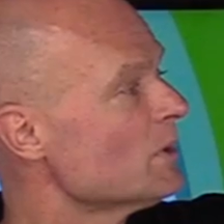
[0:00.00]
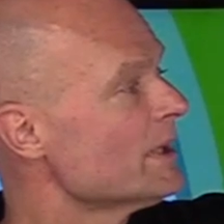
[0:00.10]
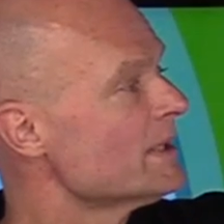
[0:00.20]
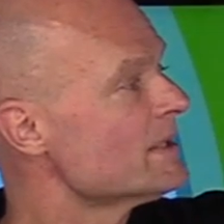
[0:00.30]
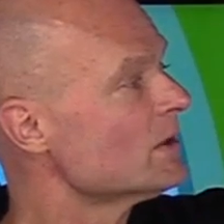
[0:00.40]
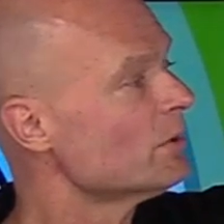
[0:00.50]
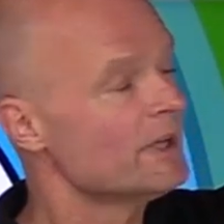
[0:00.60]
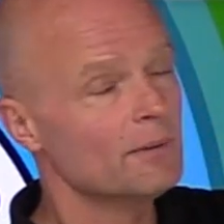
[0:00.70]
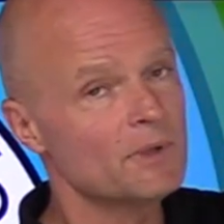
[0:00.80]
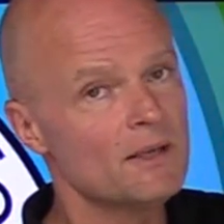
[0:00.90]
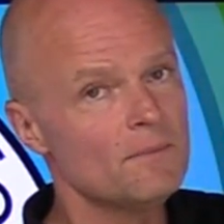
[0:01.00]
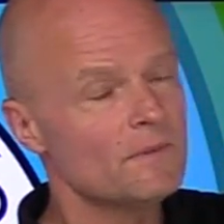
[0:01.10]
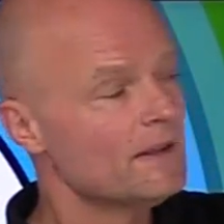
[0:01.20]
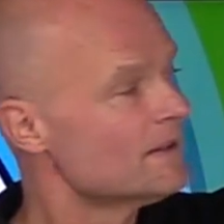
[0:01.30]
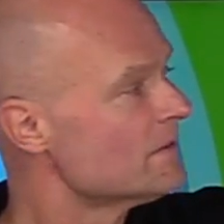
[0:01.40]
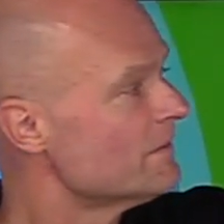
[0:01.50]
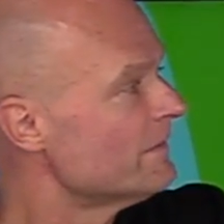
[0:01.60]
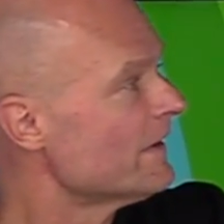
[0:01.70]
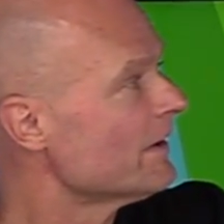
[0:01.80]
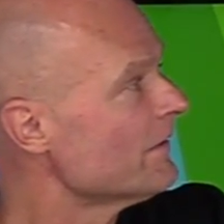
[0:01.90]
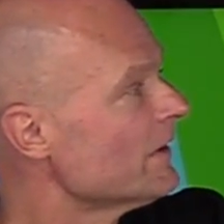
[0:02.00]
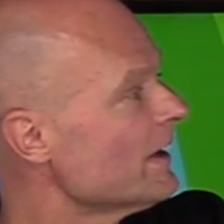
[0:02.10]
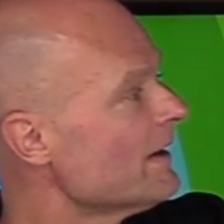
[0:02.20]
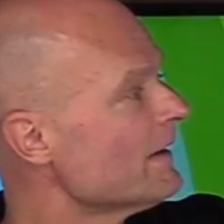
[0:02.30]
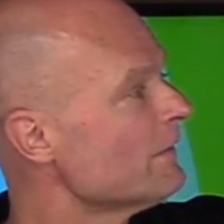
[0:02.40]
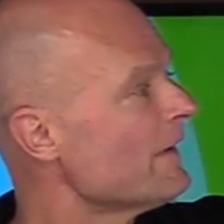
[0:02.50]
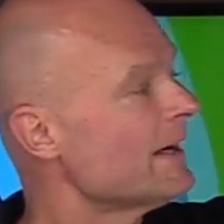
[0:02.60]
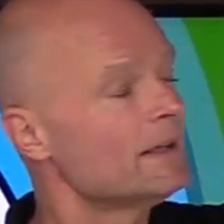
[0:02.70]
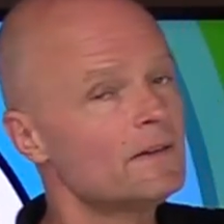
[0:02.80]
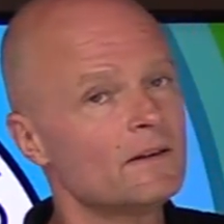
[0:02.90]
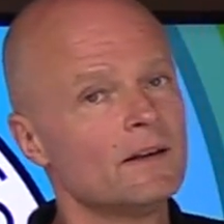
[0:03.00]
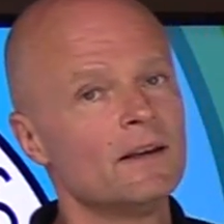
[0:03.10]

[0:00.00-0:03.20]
why it's so yummy. It's very, very high fat